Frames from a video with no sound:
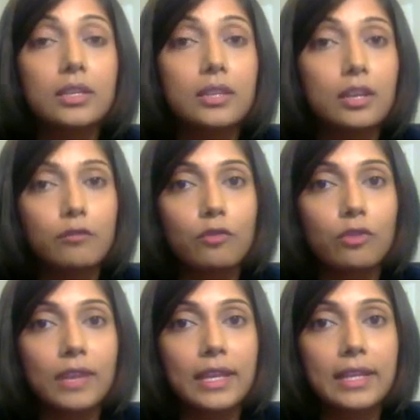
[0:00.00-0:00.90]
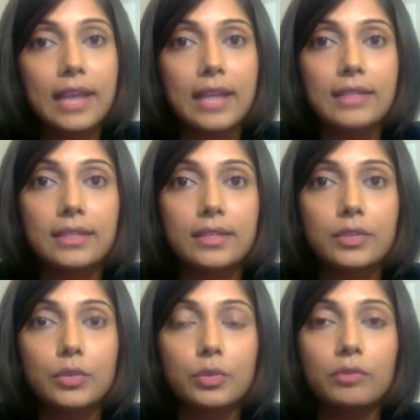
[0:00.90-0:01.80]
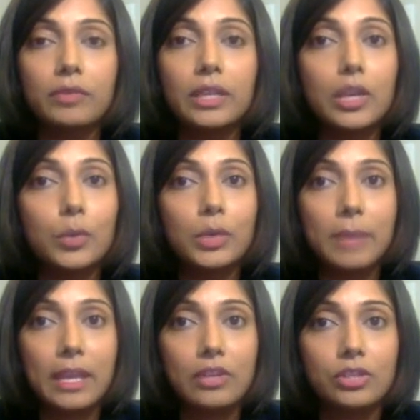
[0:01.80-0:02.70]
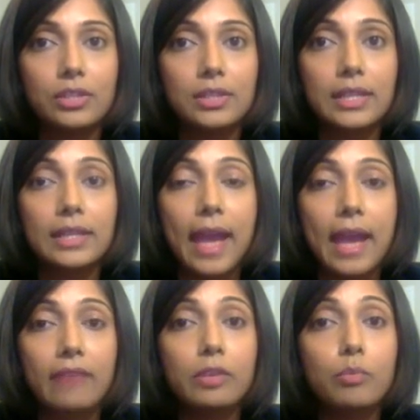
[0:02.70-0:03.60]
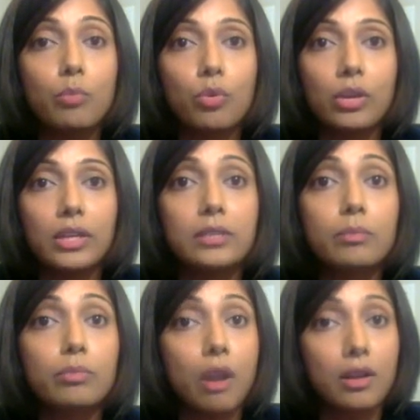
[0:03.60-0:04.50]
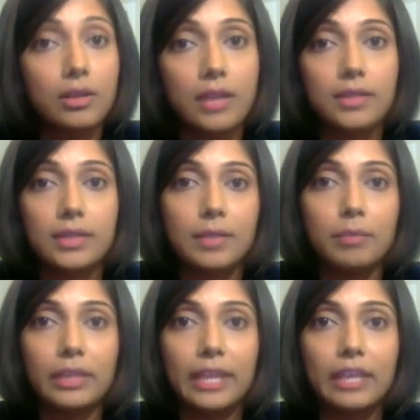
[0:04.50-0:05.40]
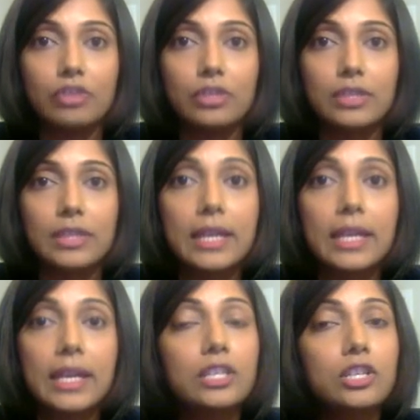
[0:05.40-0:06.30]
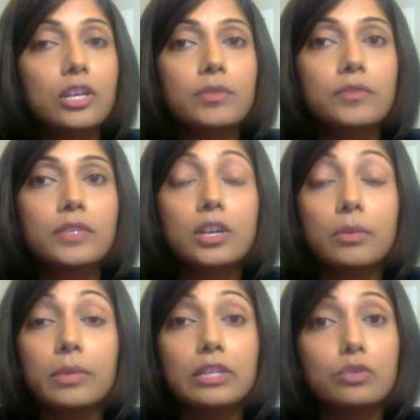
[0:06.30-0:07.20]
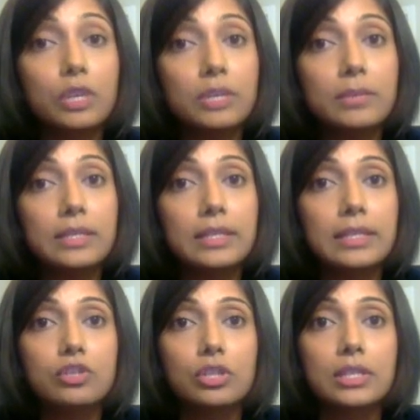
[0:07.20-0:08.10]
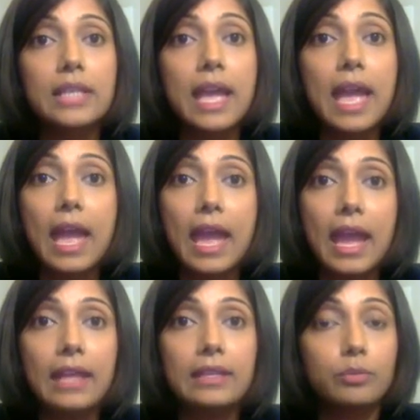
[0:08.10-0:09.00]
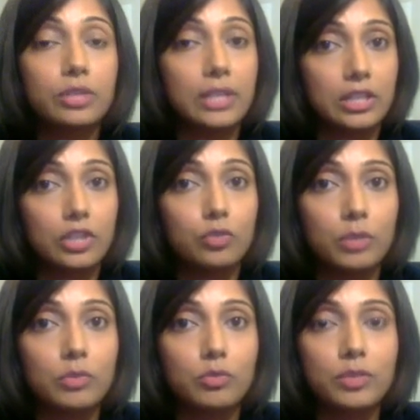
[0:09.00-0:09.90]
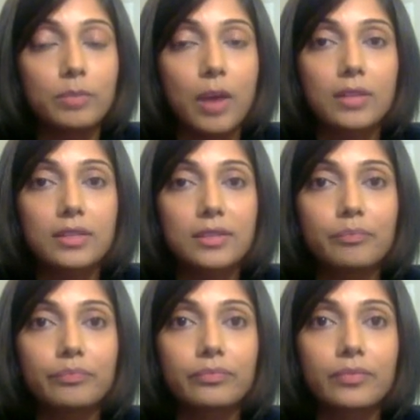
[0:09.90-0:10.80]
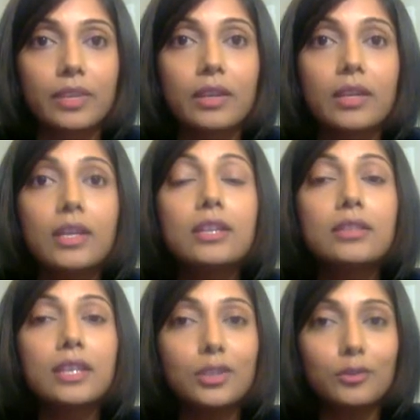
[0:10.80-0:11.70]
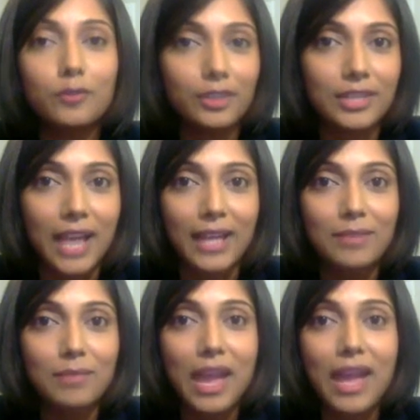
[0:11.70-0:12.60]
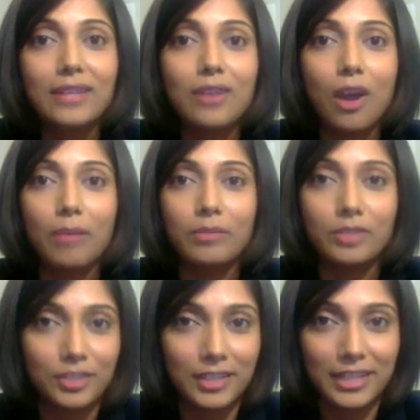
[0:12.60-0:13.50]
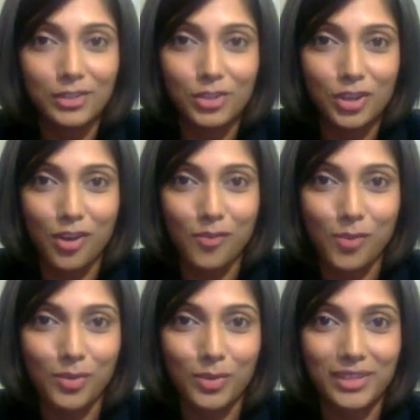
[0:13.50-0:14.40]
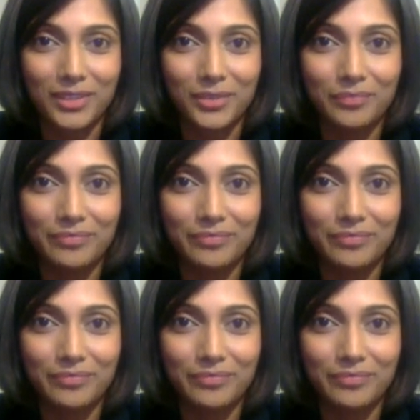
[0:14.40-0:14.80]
Therefore, recognizing this group of EoE patients can have important prognostic implications in terms of determining treatment decisions and predicting treatment response. Thank you for your time and opportunity to share our work with you.